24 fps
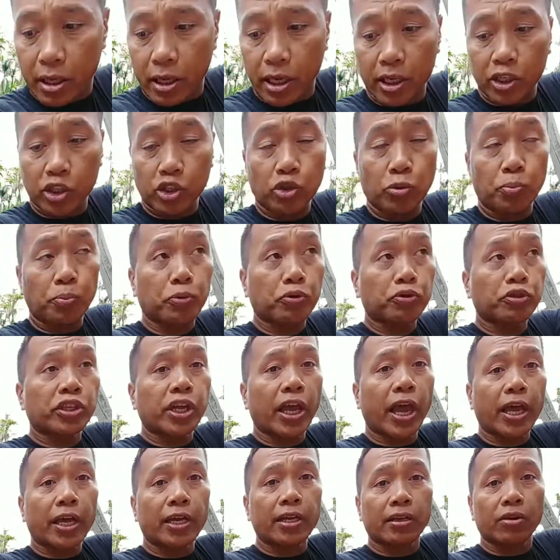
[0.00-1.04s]
It's to
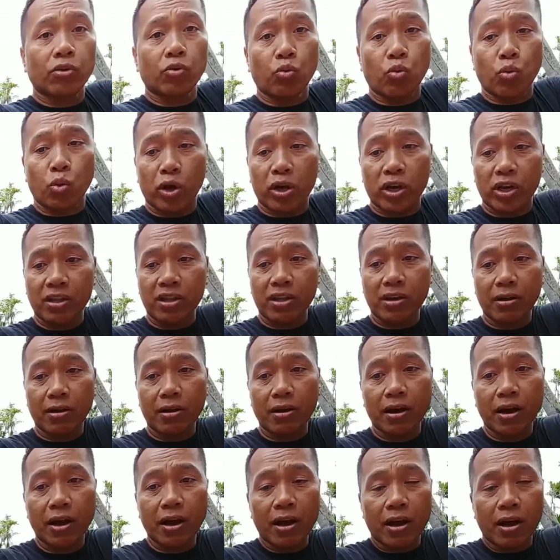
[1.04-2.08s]
protect one of the